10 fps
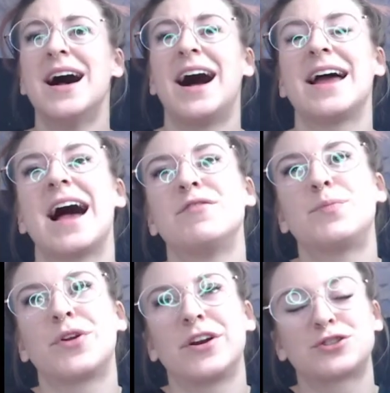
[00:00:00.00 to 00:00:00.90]
I haven't
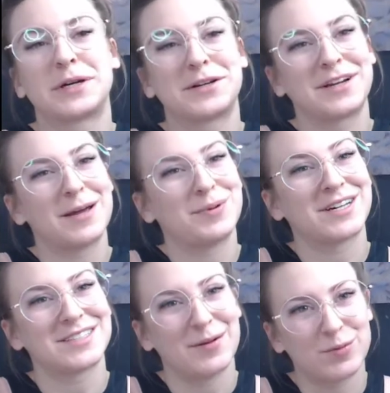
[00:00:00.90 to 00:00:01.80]
put on a trailer yet
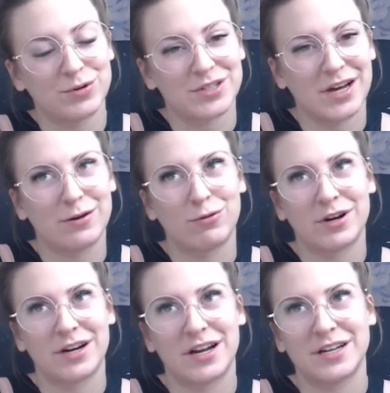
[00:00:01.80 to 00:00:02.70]
because I'm the most
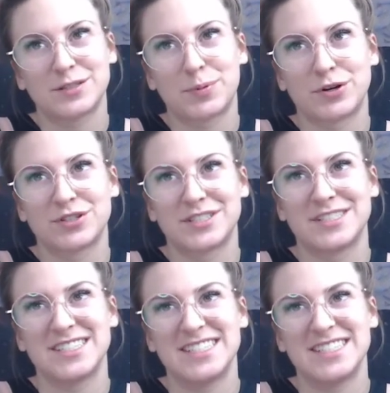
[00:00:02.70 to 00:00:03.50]
unorganized person